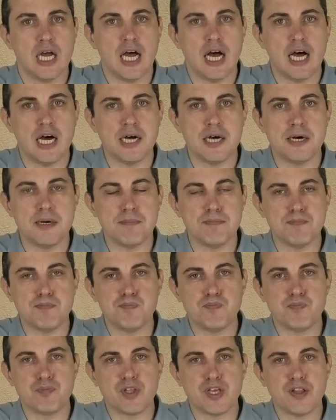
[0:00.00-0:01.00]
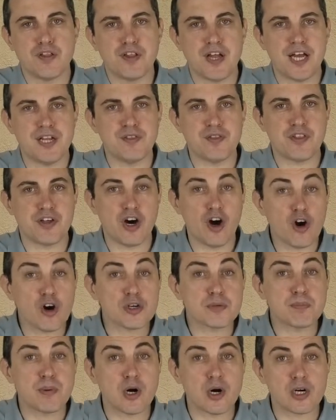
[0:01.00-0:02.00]
then the
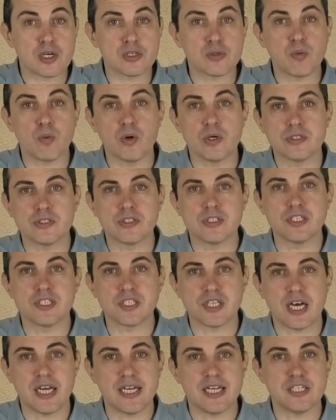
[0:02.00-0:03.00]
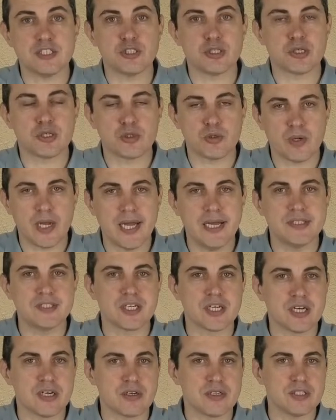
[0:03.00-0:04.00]
hard part was deciding to create a
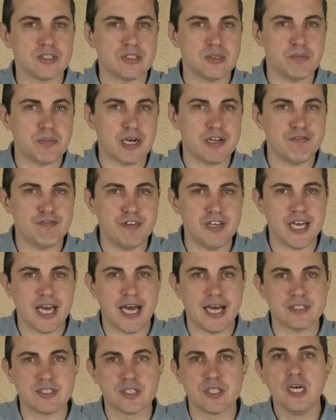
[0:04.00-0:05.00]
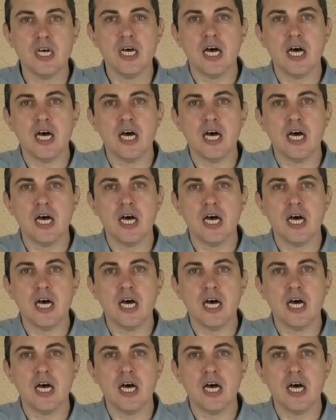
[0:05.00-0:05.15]
currency by fiat,